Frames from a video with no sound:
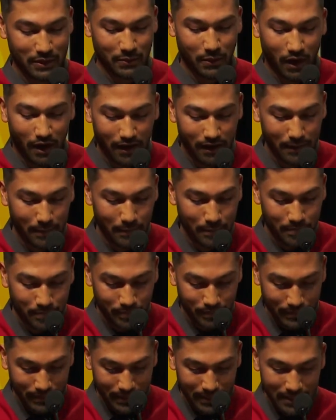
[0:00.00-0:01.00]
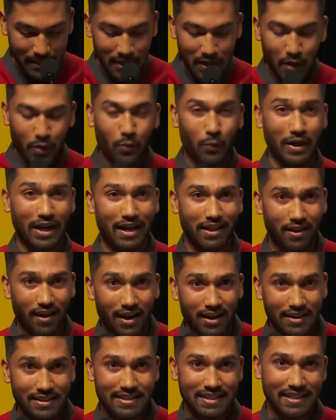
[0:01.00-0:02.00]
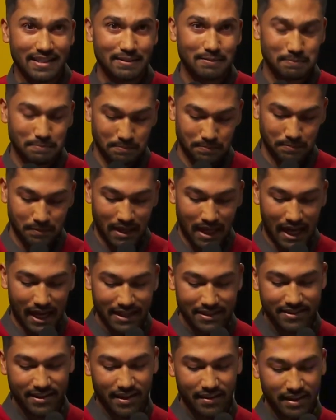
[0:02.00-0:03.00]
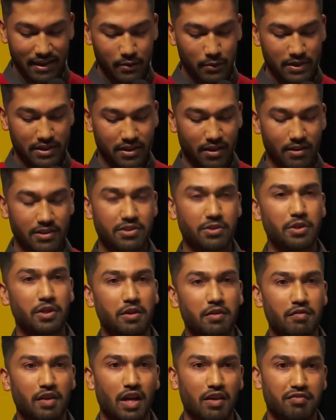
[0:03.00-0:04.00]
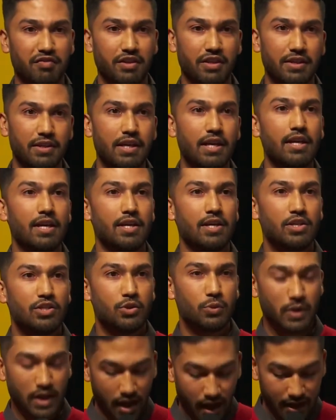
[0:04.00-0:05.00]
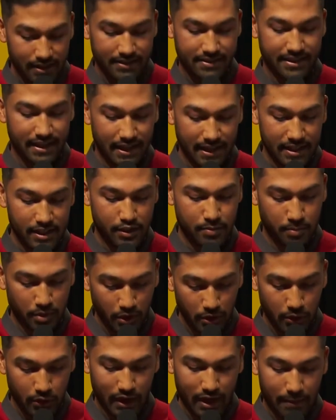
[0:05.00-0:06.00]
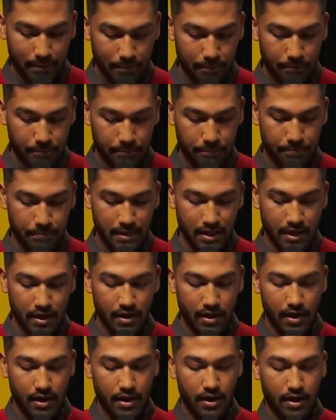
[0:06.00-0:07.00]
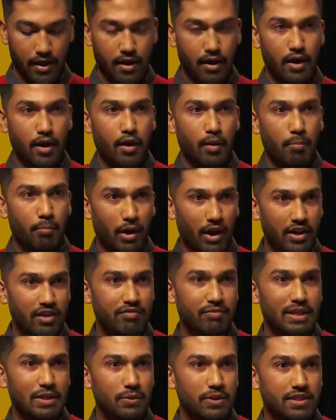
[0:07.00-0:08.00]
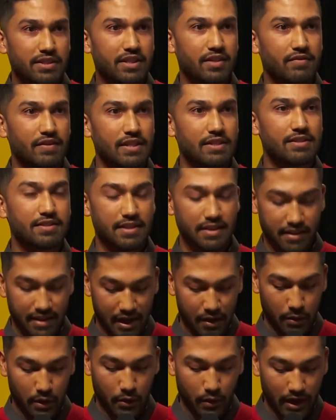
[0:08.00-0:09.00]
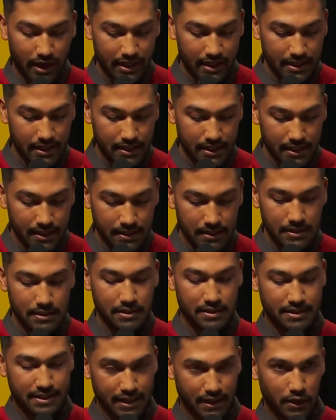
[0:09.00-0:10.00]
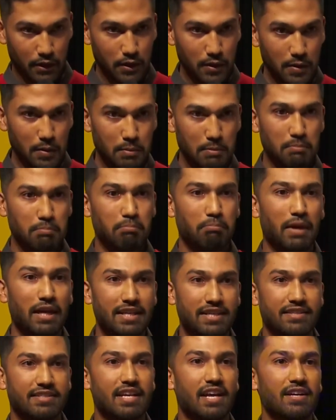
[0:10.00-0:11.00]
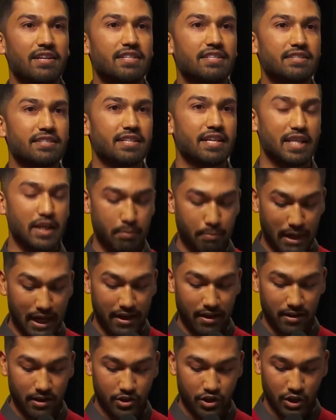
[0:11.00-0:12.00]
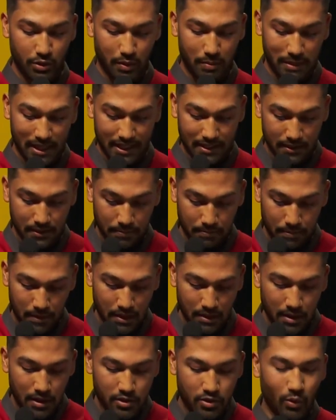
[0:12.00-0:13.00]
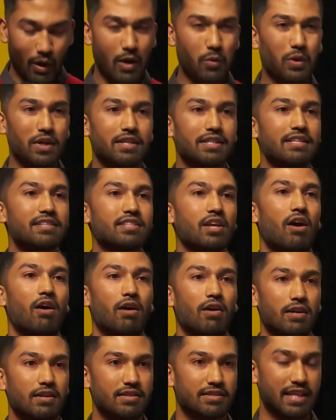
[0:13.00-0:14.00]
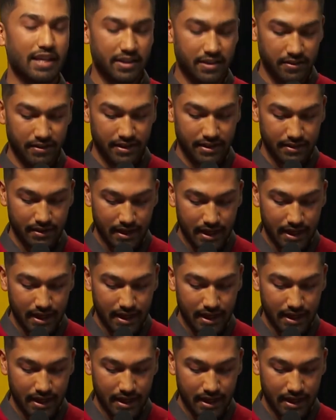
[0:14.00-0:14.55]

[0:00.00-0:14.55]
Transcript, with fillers: wrong. When I logged in, I saw that it was an alternative offer to a non science program. Part of me was convinced that they were right. Still, my desire to study biology remained, so I worked as hard as I could.